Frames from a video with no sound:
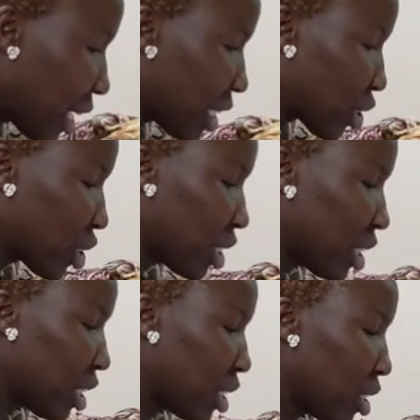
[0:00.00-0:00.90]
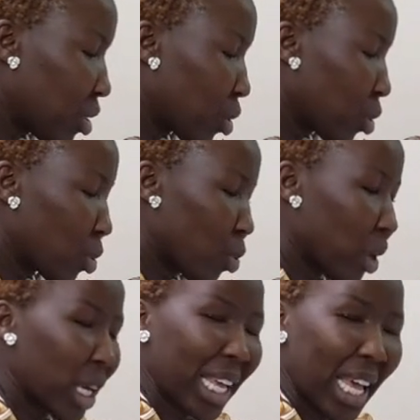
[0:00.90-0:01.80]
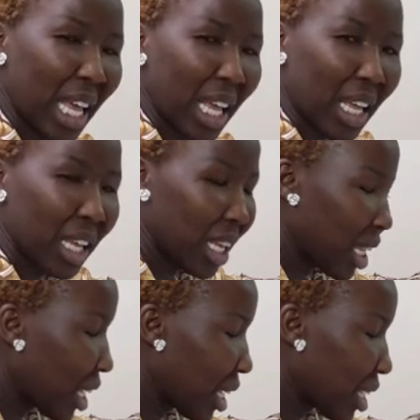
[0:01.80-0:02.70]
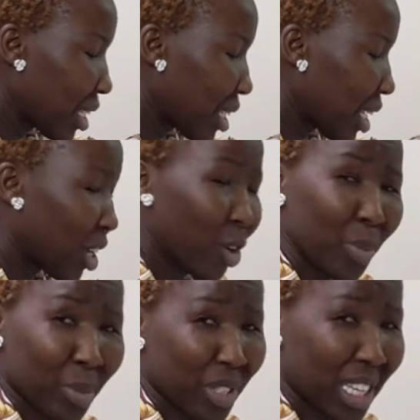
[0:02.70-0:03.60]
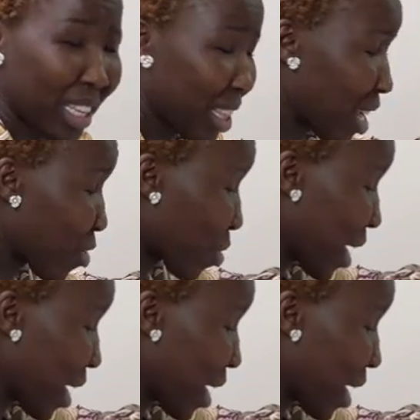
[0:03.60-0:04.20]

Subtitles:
Echikunweke. I hope I'm saying that